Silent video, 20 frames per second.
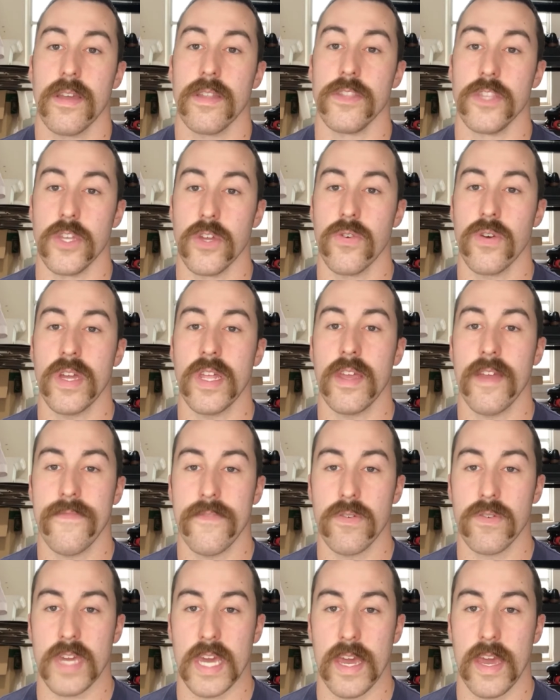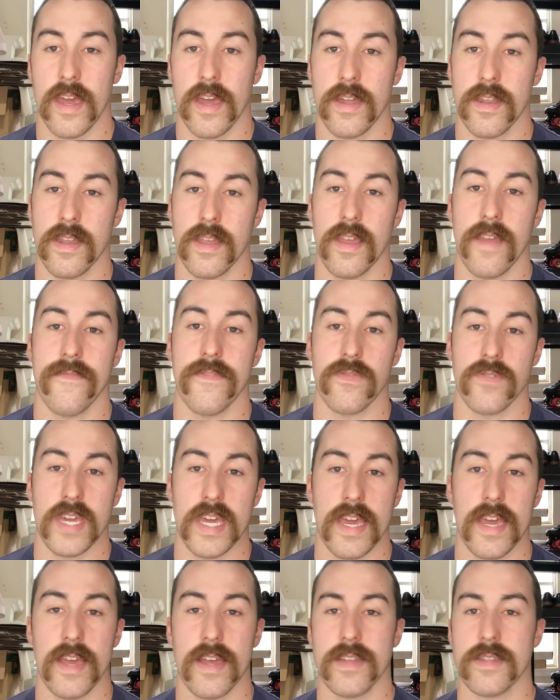Do it if you can. If you
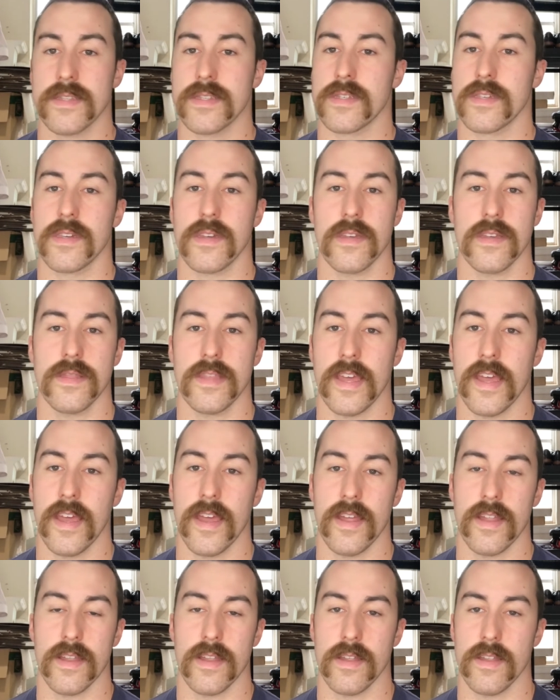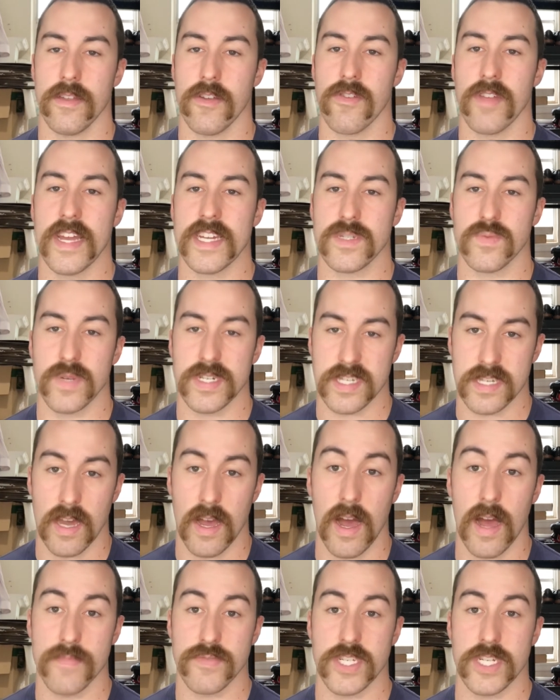can't, then your next best
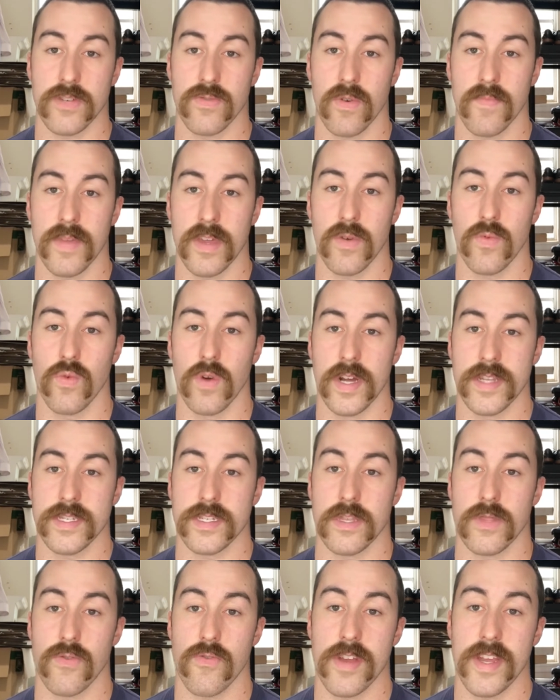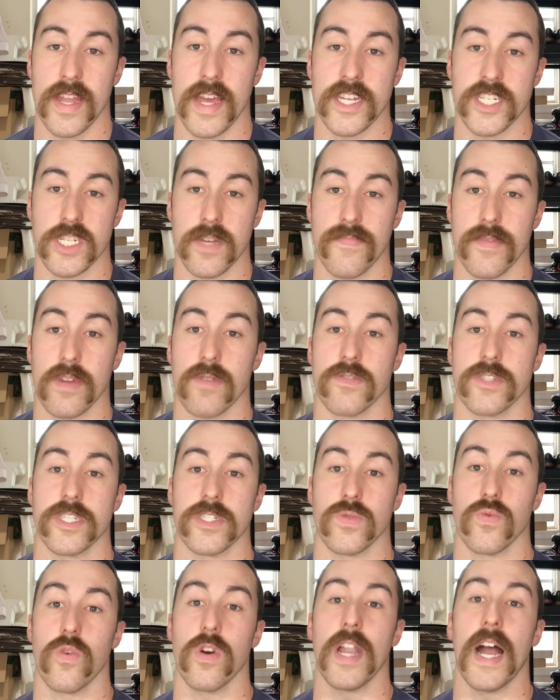option would be 1 to 3 day shipping, which
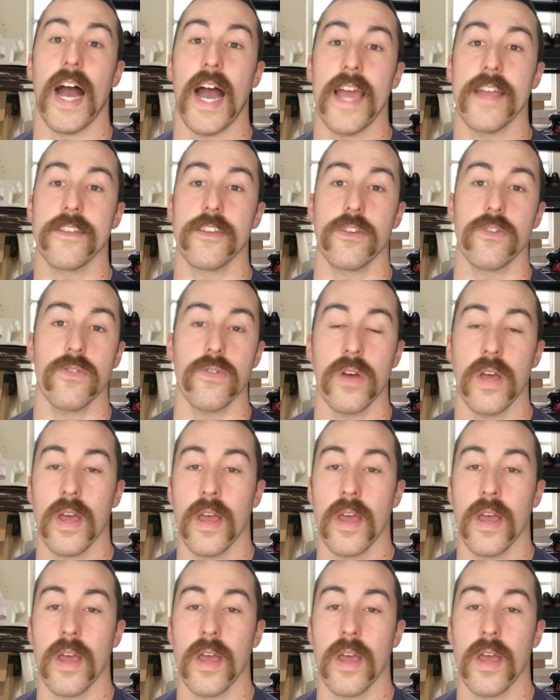is what I do.